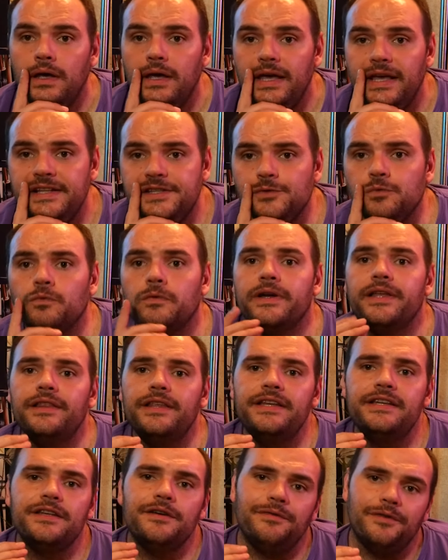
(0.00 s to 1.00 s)
it's
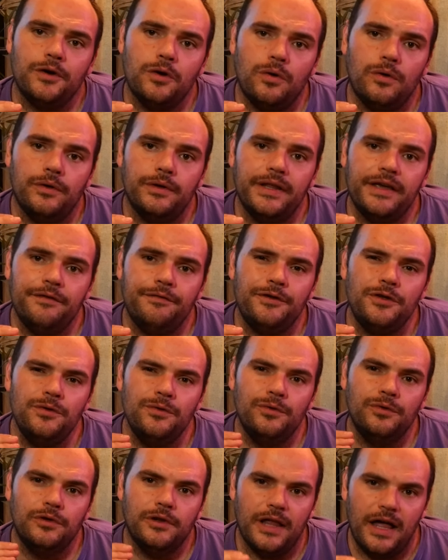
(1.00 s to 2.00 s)
really difficult if
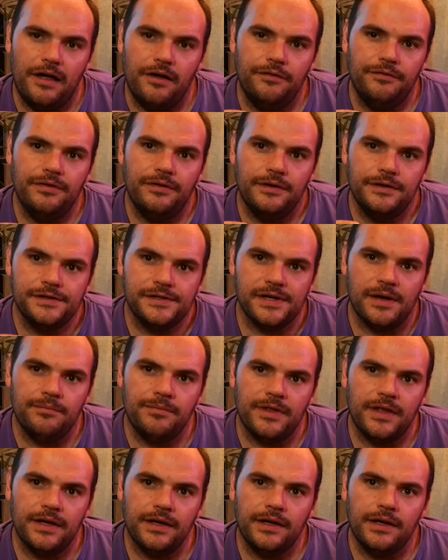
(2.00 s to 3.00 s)
you love
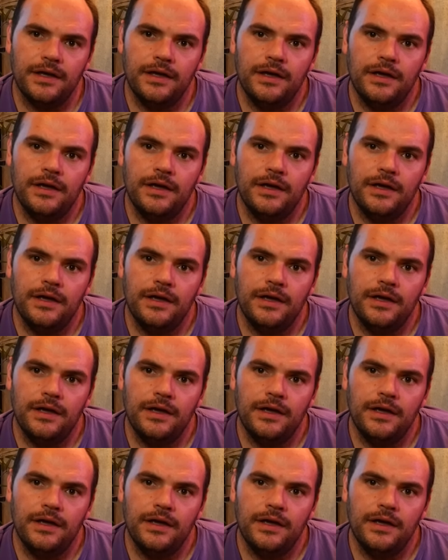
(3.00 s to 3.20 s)
something